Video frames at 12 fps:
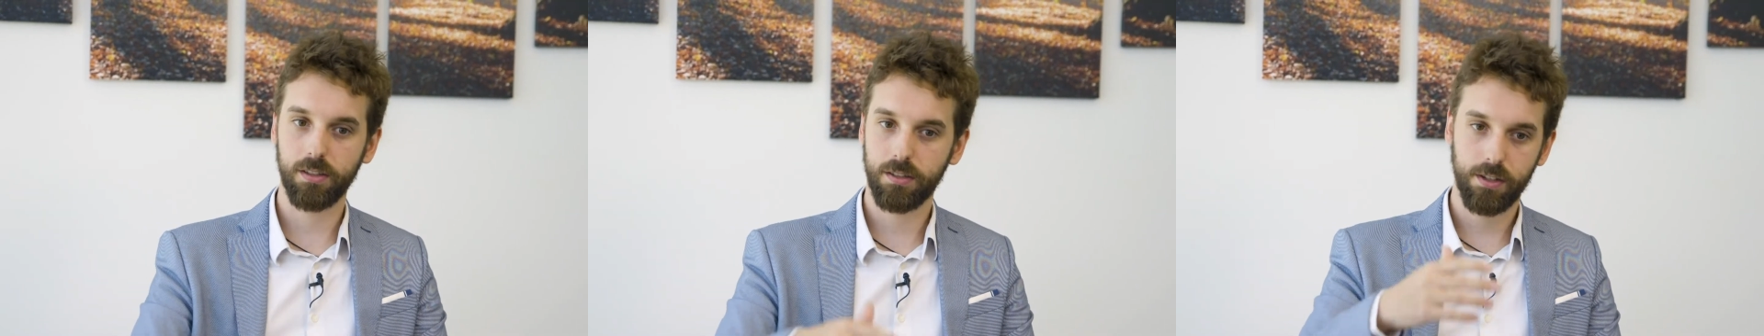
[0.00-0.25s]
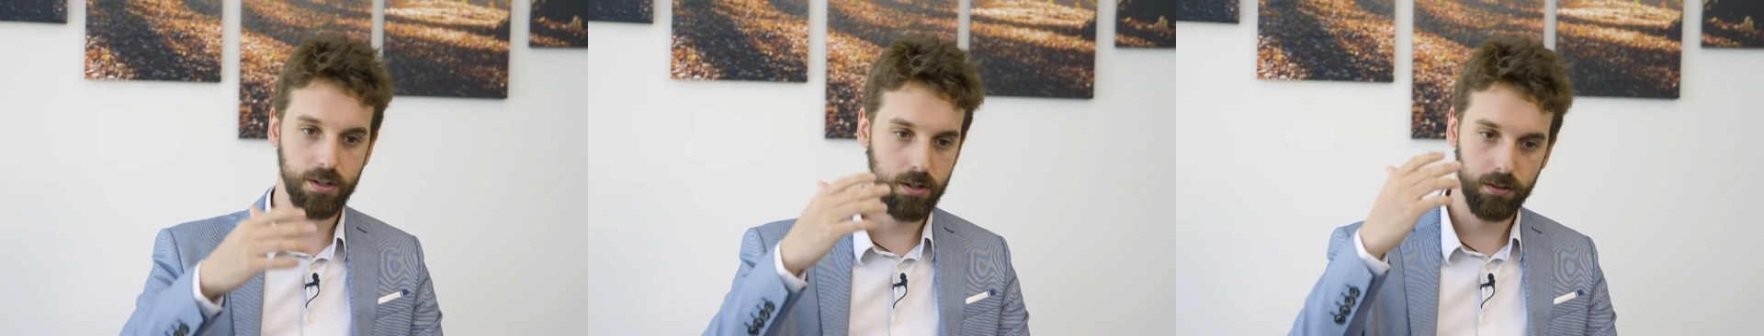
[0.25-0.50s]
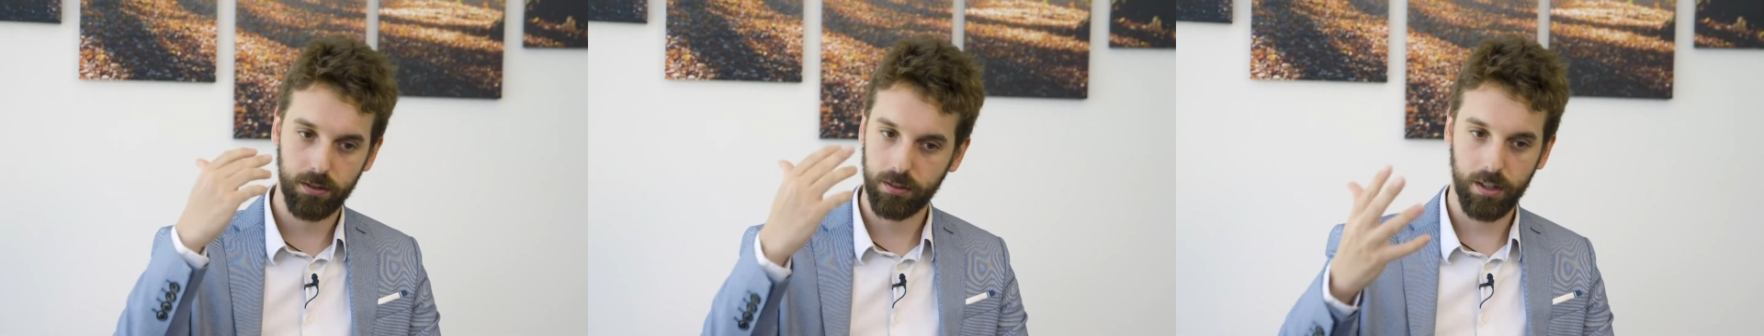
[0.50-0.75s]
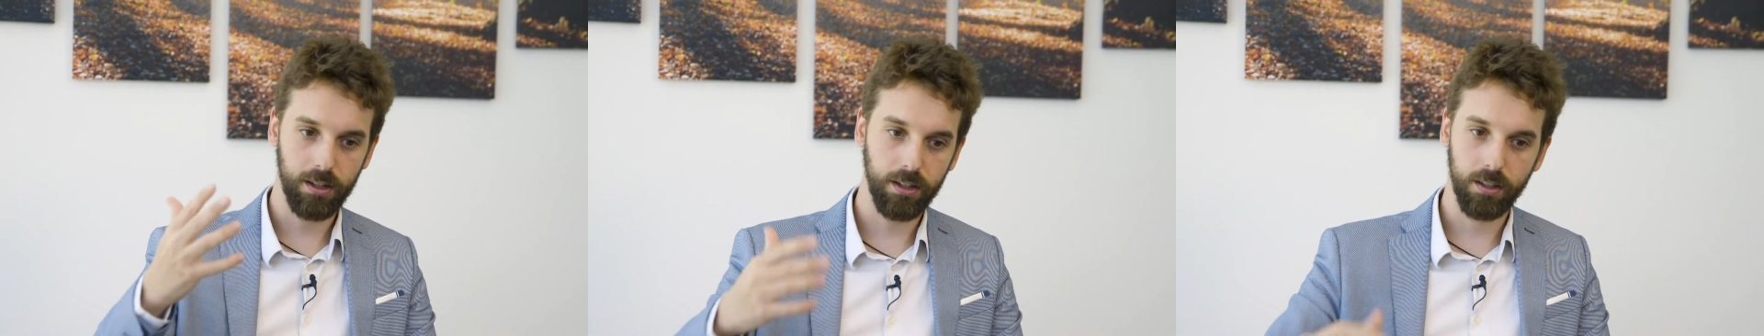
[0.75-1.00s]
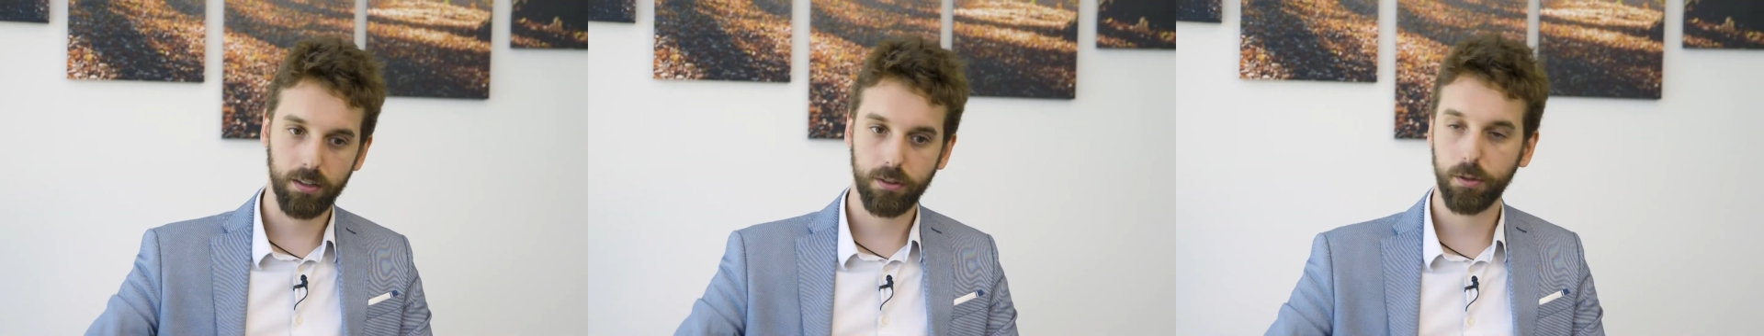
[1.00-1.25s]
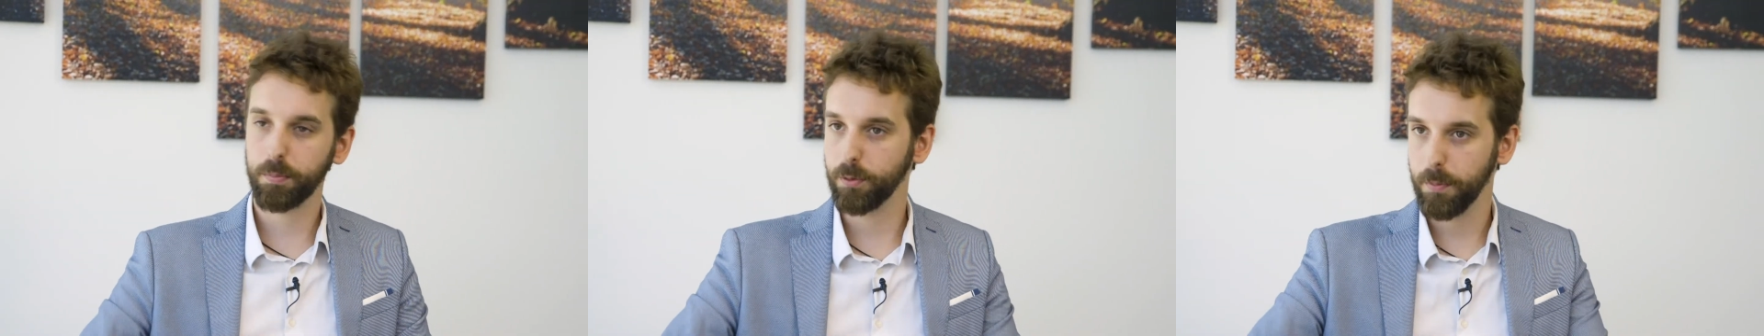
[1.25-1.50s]
such as
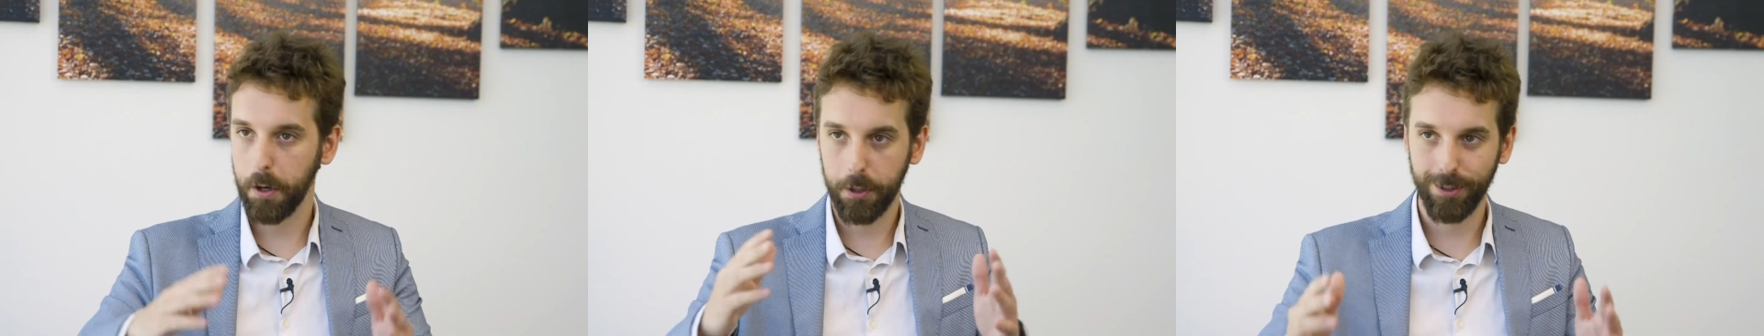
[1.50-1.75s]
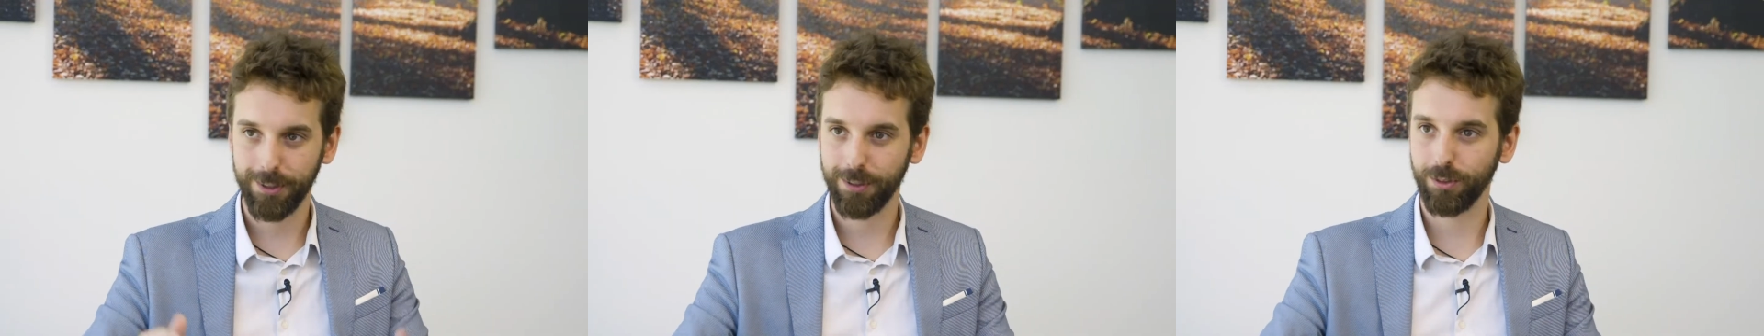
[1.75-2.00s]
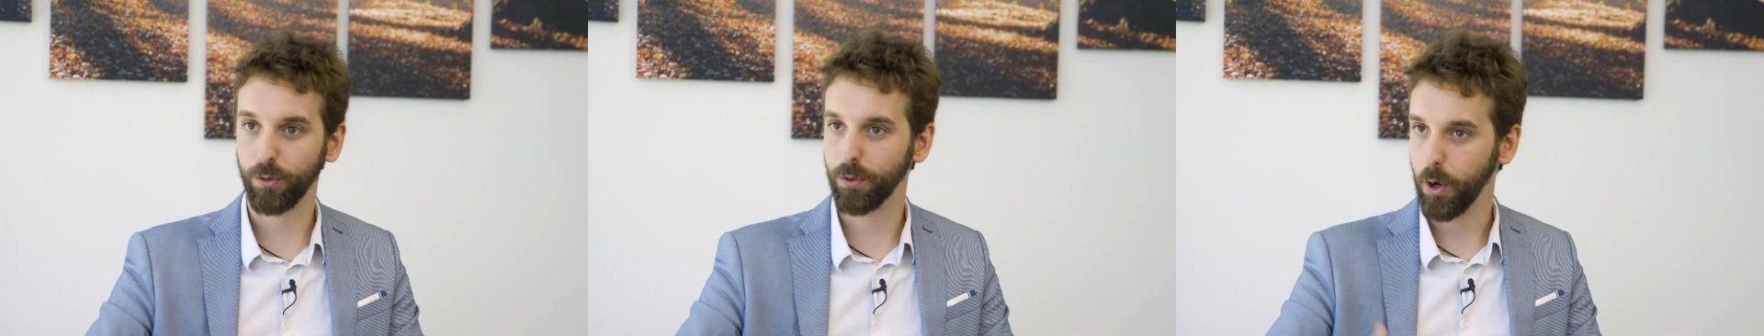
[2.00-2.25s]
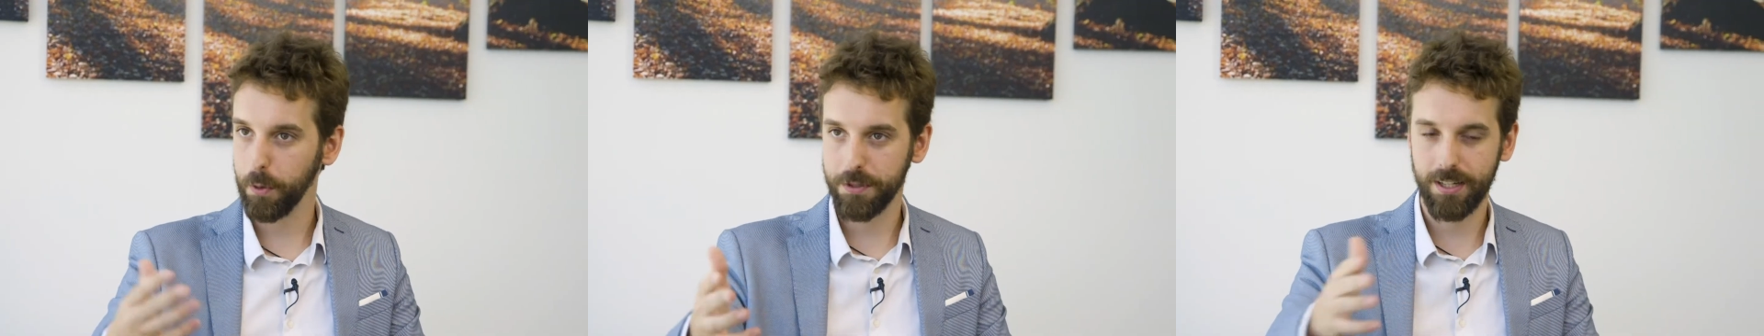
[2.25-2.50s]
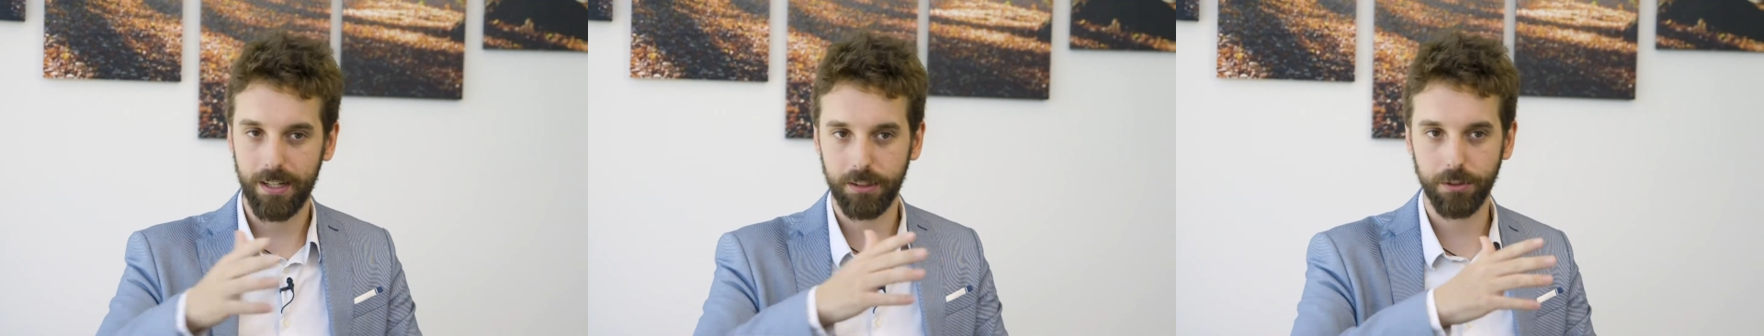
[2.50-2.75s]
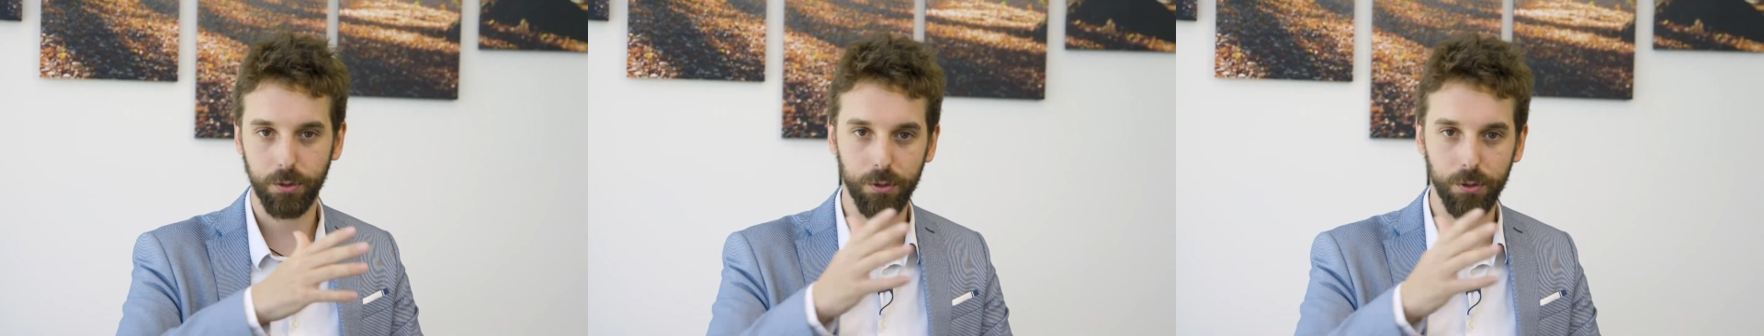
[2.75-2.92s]
supermarkets or hotels,